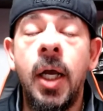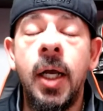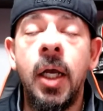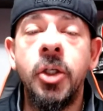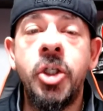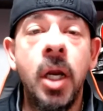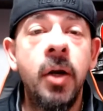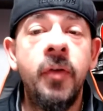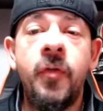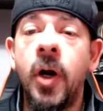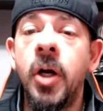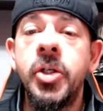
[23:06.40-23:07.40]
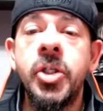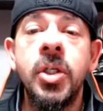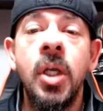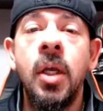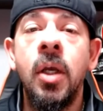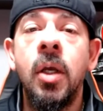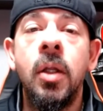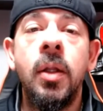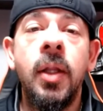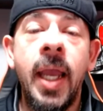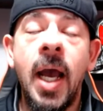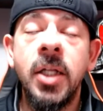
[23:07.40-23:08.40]
Jared Verse,
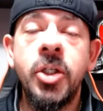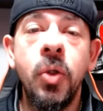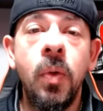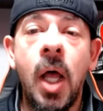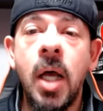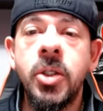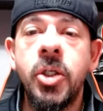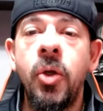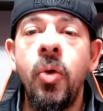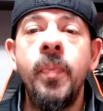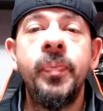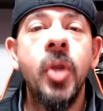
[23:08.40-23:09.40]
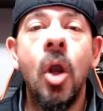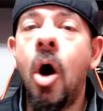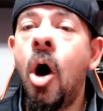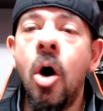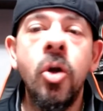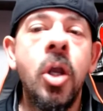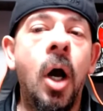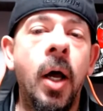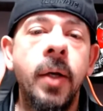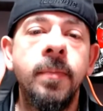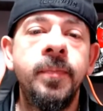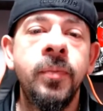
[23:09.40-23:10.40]
Laiatu Latu, all gone.
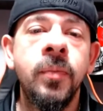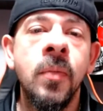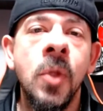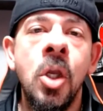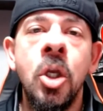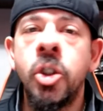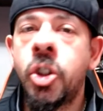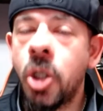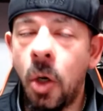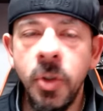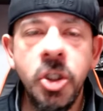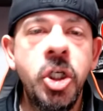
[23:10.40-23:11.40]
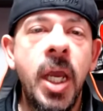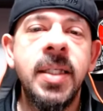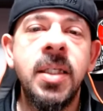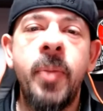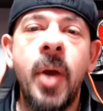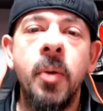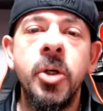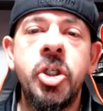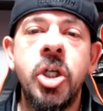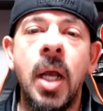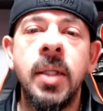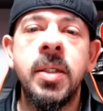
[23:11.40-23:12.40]
So was Jackson Powers
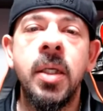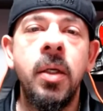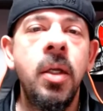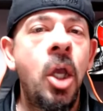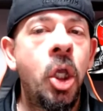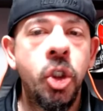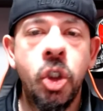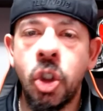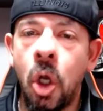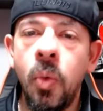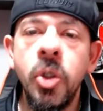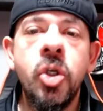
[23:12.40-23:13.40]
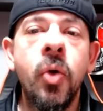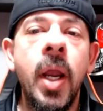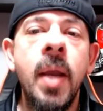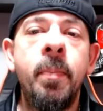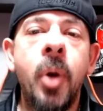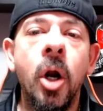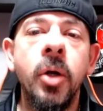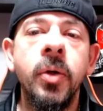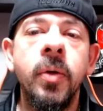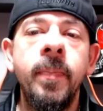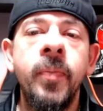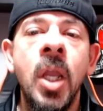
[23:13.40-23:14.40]
Johnson. So was Graham Barton.
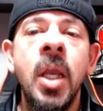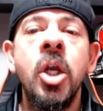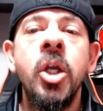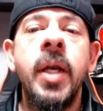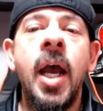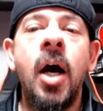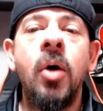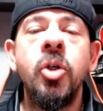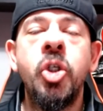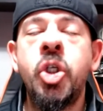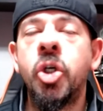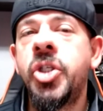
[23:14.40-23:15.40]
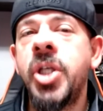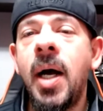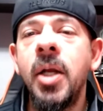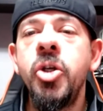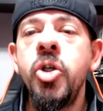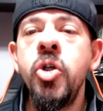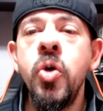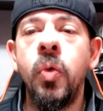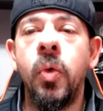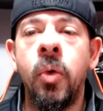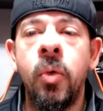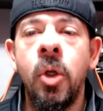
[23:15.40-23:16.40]
Now, Jer'Zhan
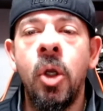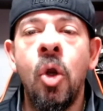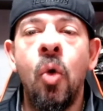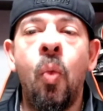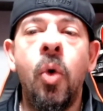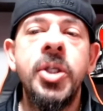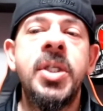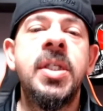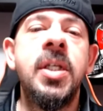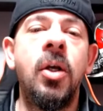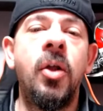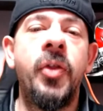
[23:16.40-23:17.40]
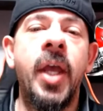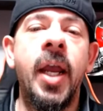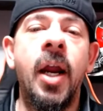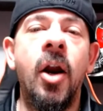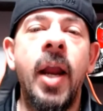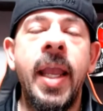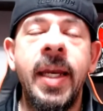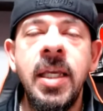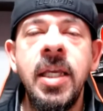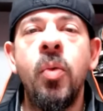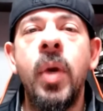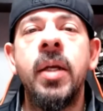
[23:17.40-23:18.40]
Newton was still there, and he
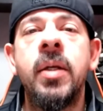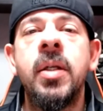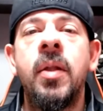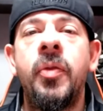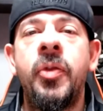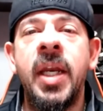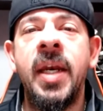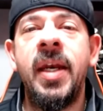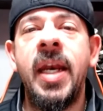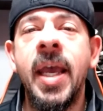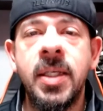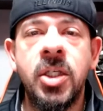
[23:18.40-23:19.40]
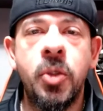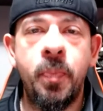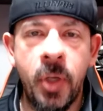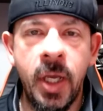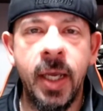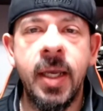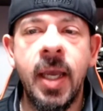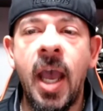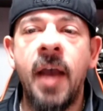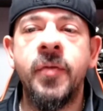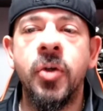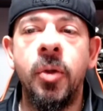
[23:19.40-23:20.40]
went the next pick
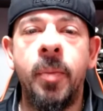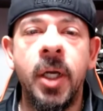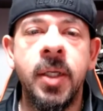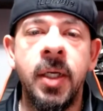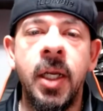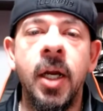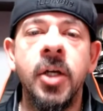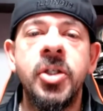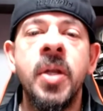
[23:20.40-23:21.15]
after the Buccaneers.